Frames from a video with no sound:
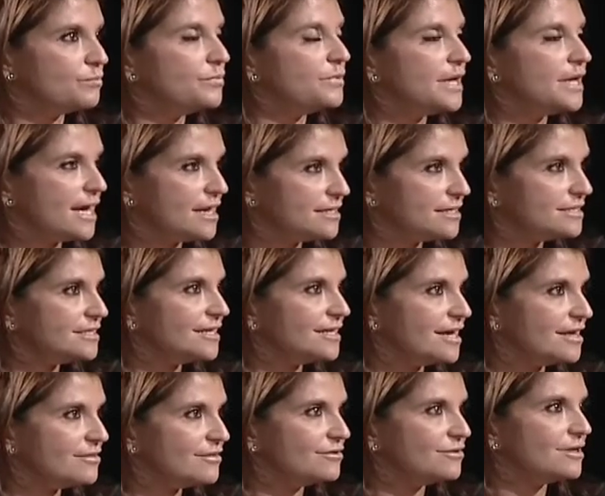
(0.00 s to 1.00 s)
get it
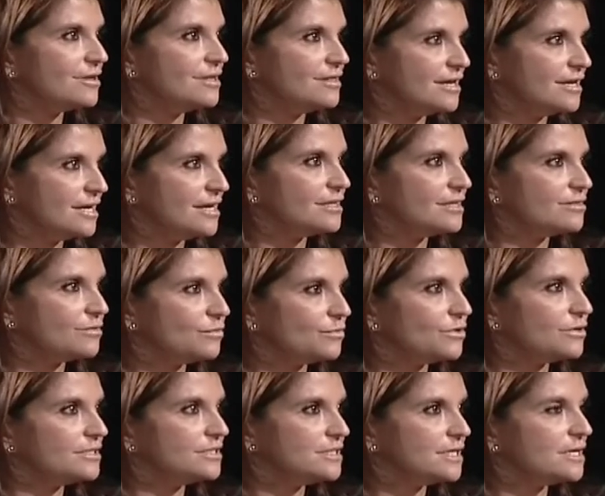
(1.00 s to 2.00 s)
together and they get the
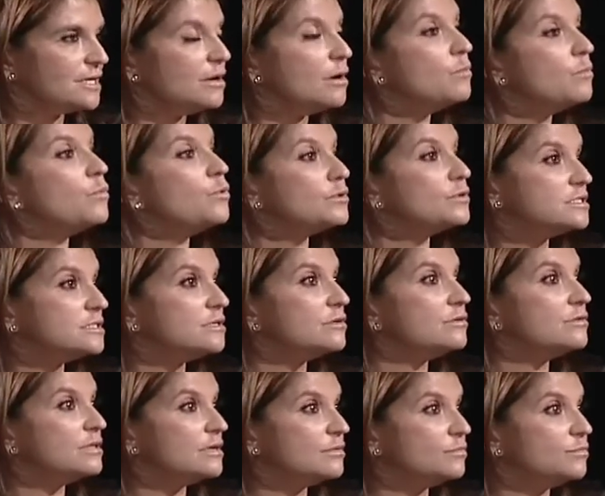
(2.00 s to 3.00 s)
work done more
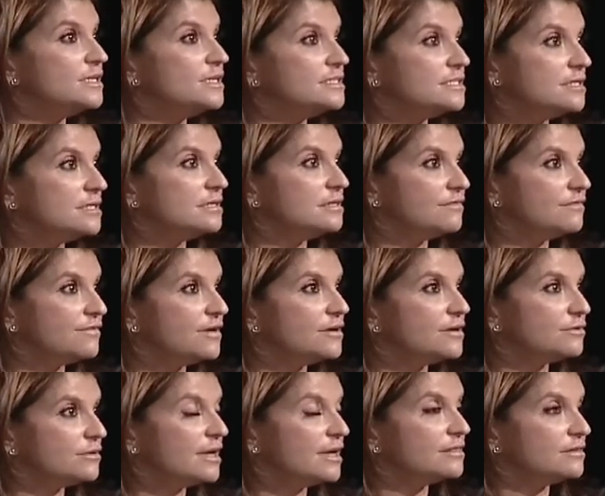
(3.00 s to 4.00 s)
so than we see in the
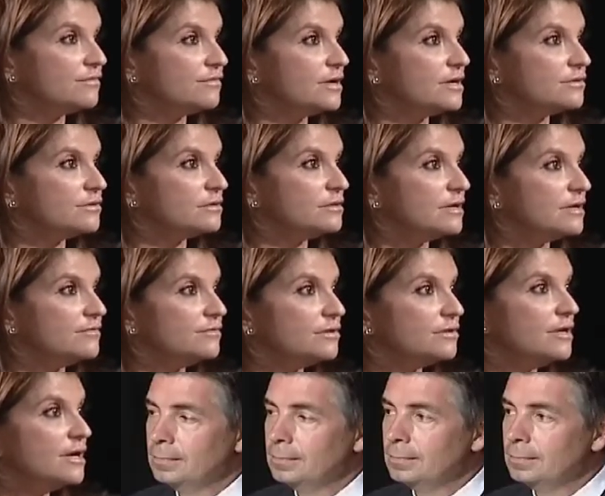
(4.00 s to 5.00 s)
federal at the federal
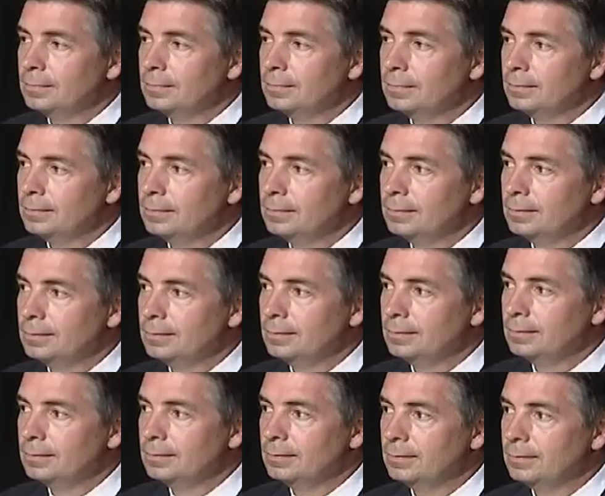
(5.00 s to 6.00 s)
level. Uh, you're
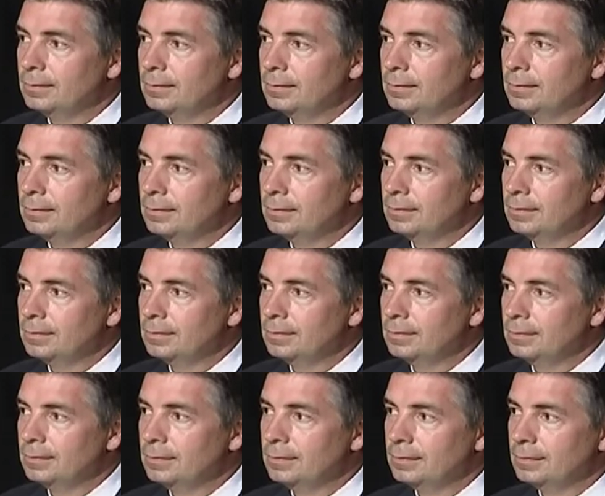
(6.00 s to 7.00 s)
absolutely right. If, if you're
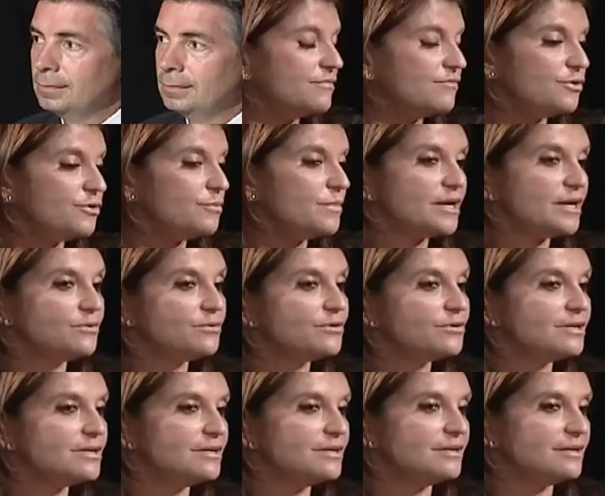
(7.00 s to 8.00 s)
a if you're a
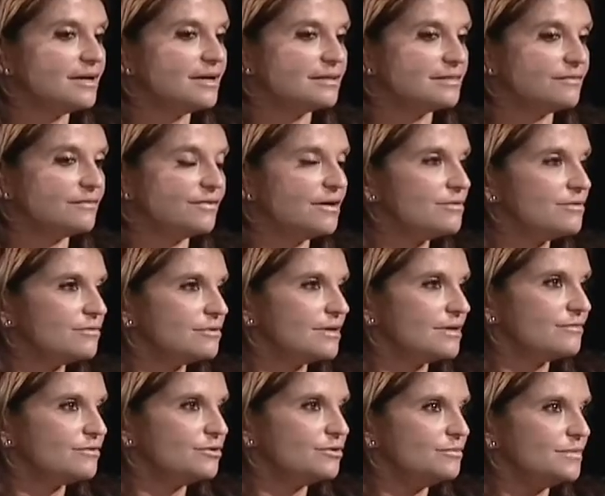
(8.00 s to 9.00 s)
minority in, at the federal
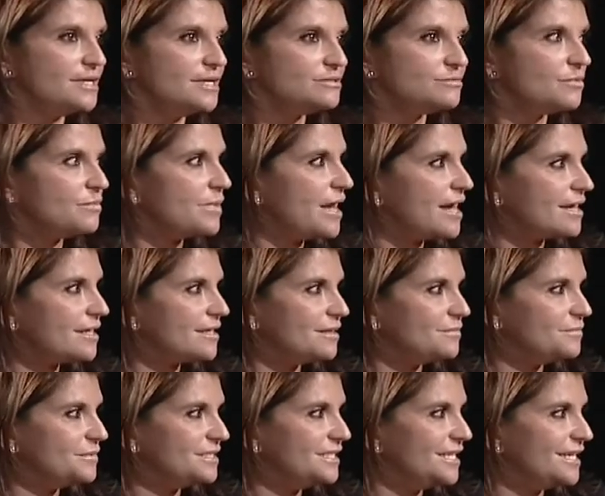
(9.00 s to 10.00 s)
level, you may as well pack it
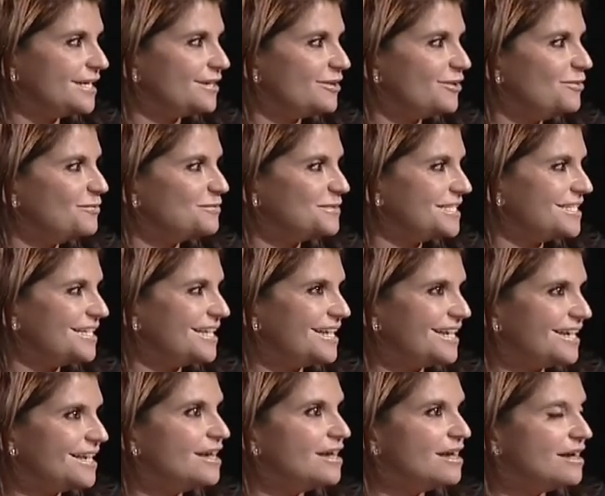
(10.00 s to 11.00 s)
up and take it home
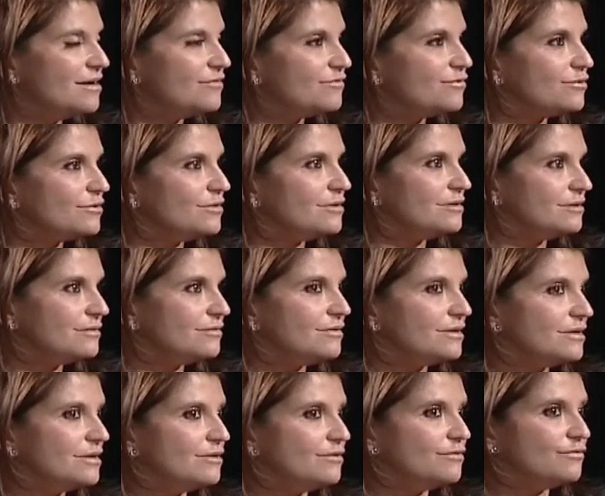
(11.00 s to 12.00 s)
today. For
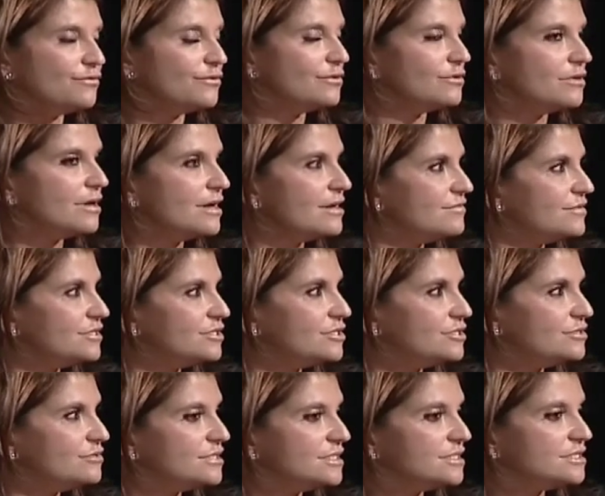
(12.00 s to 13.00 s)
you know for a lot of
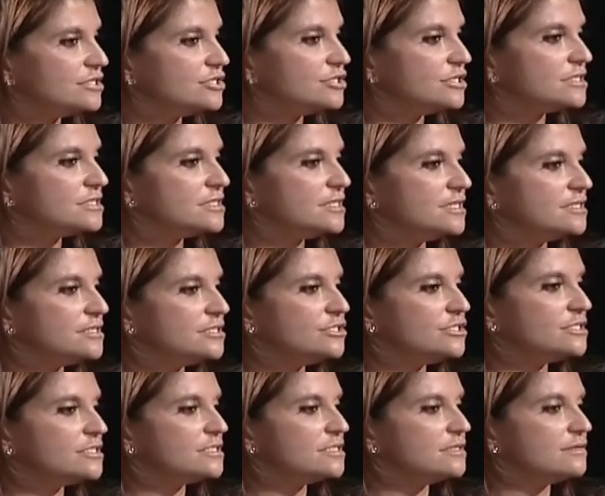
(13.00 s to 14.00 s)
issues, it's just mm-hmm. it's
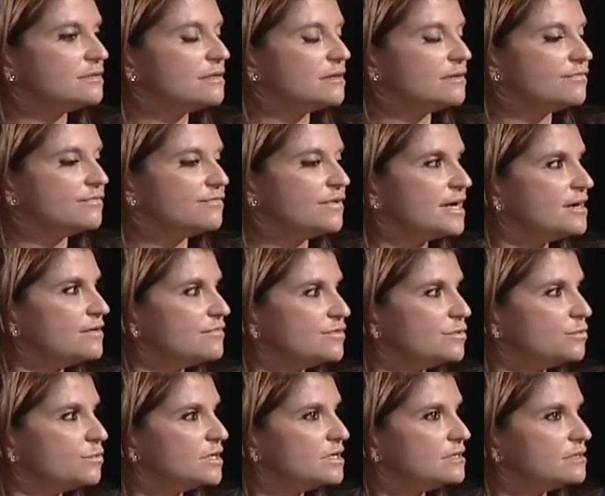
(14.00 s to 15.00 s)
just a, a, fight of
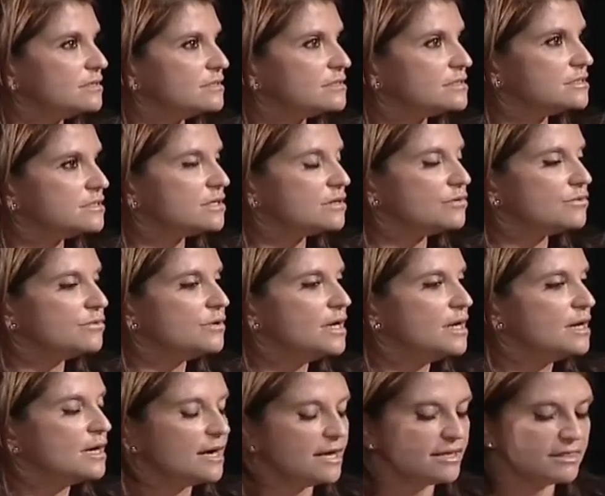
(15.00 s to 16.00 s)
the wills. So
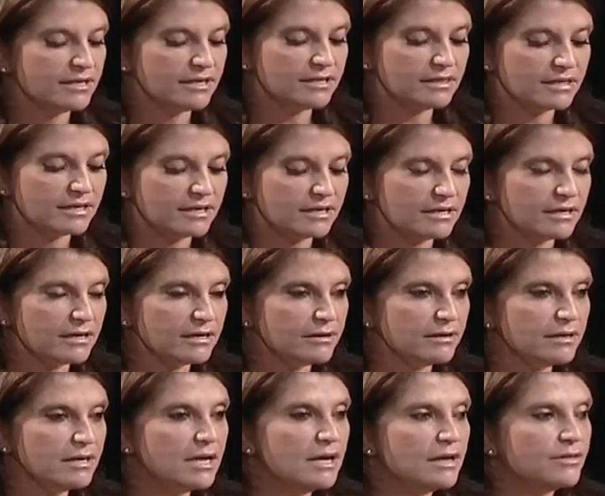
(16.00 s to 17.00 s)
I think that
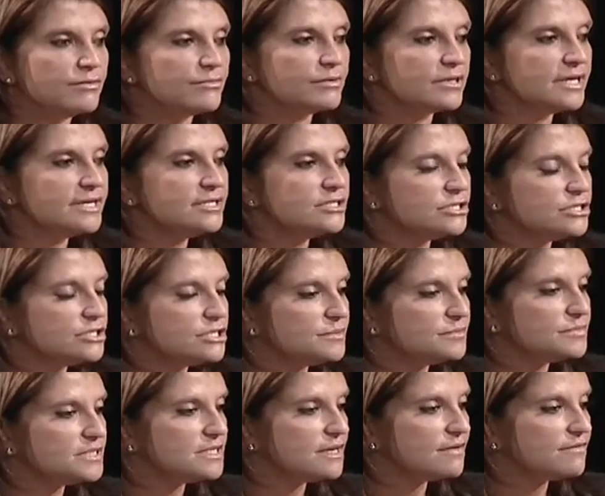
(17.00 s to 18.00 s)
uh, the
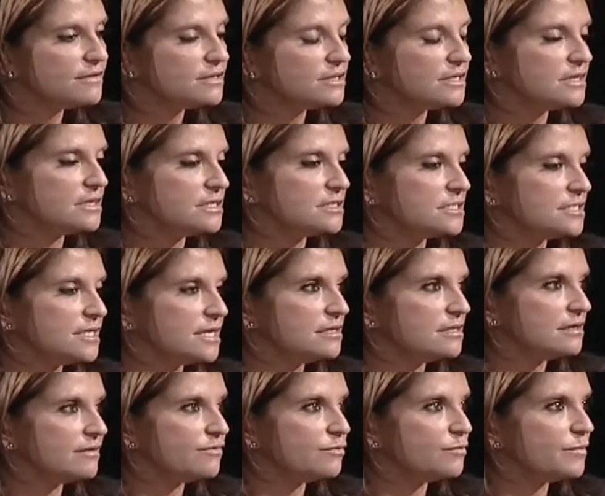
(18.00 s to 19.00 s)
relationships definitely at the state
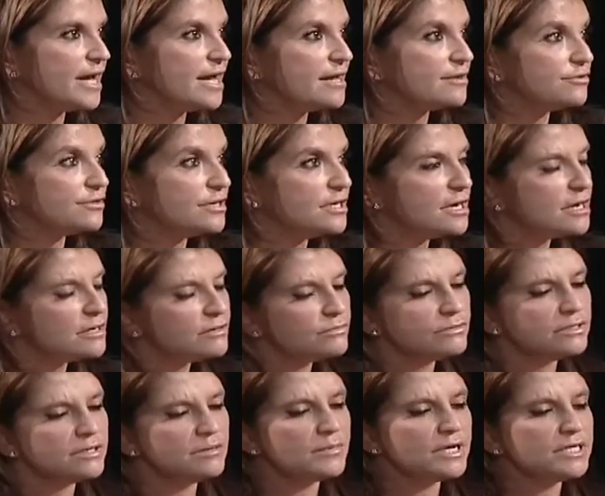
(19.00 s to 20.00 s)
level matter, and not
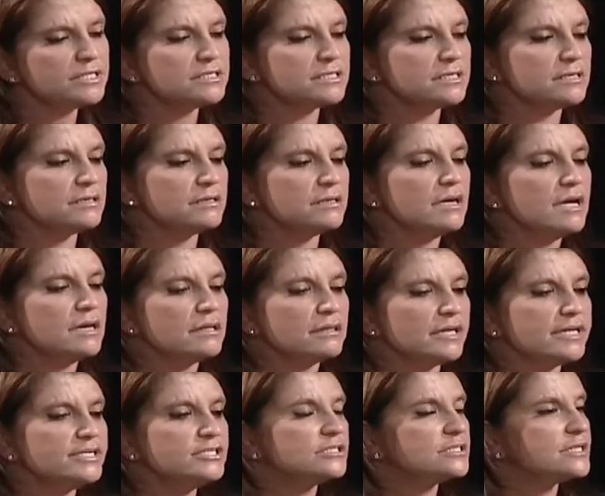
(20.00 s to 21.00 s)
only amongst the
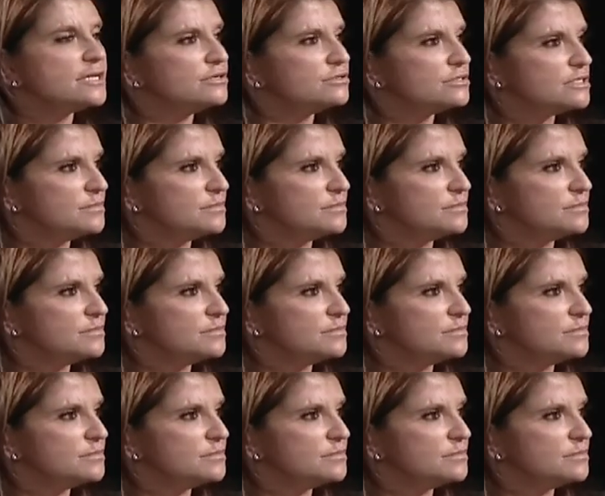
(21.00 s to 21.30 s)
legislators